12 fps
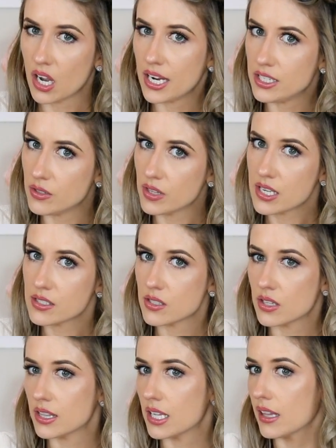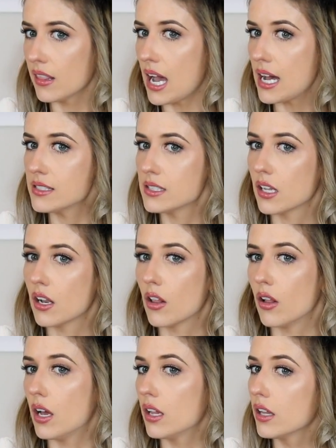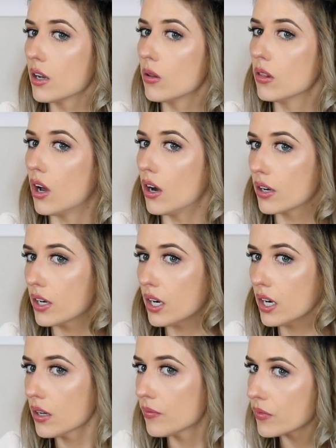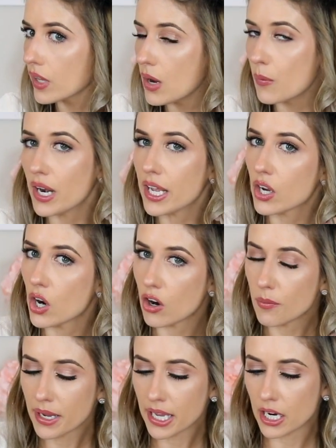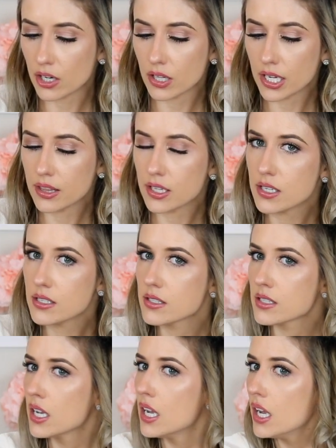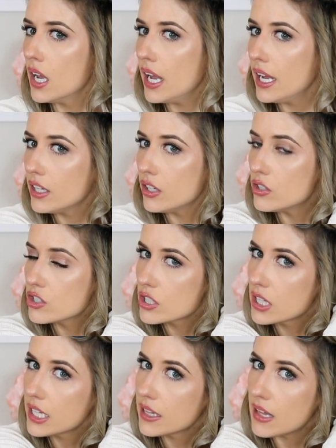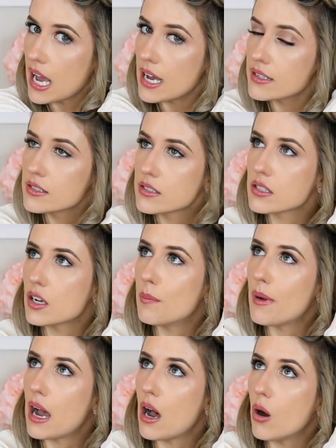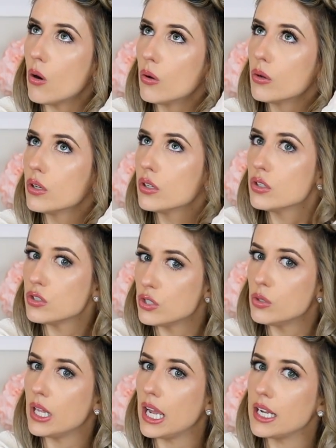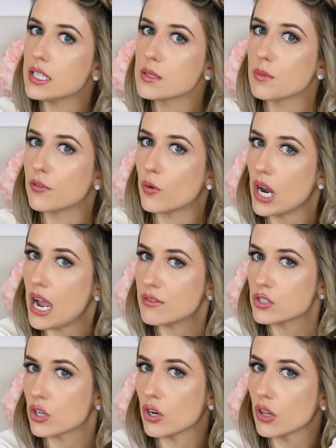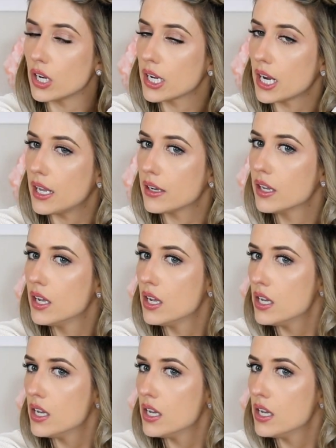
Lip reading: I do that so that they last a little longer, and when I curl my hair like this, it usually lasts about 2 days before I have to curl it again.